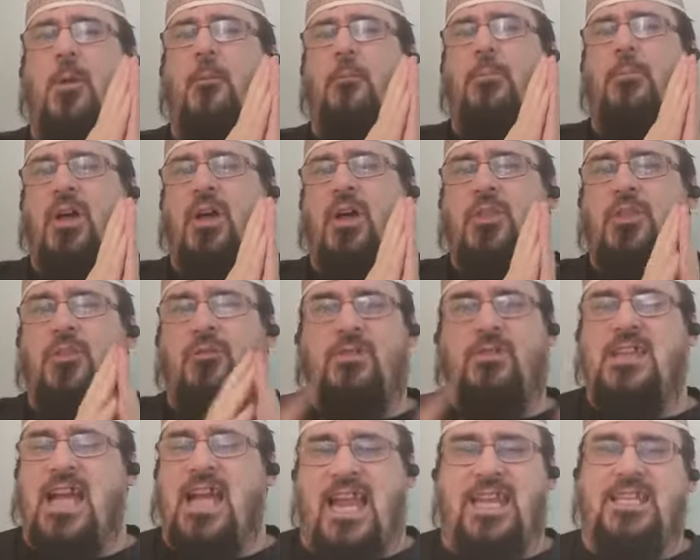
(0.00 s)
But the
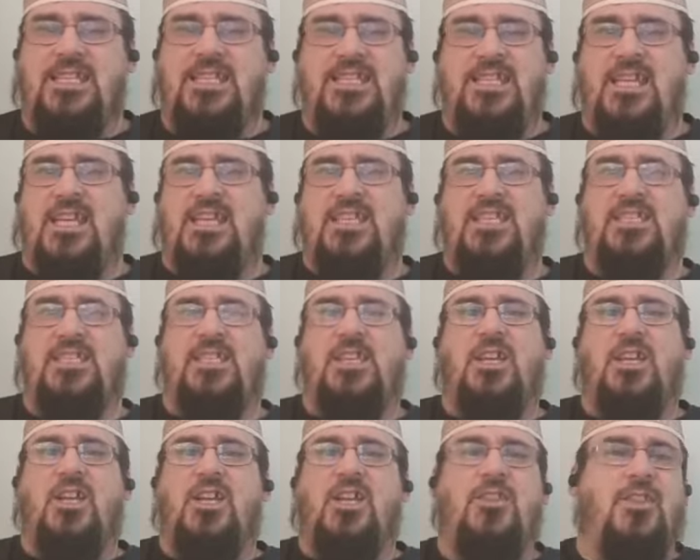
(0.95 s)
reality is,
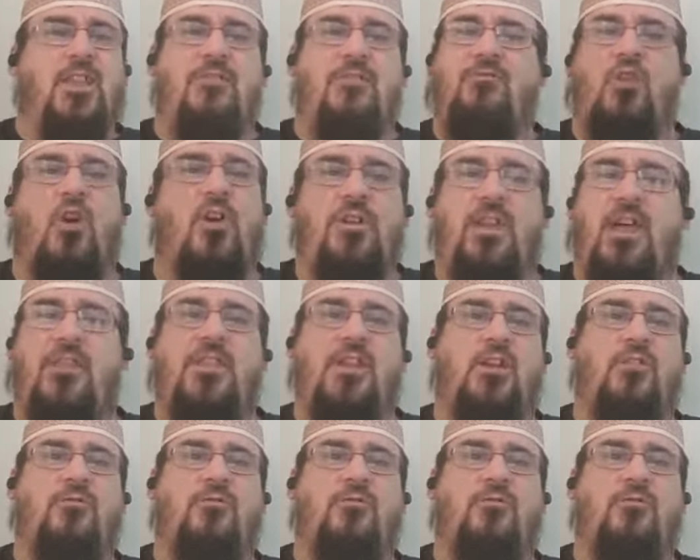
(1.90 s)
They've got nothing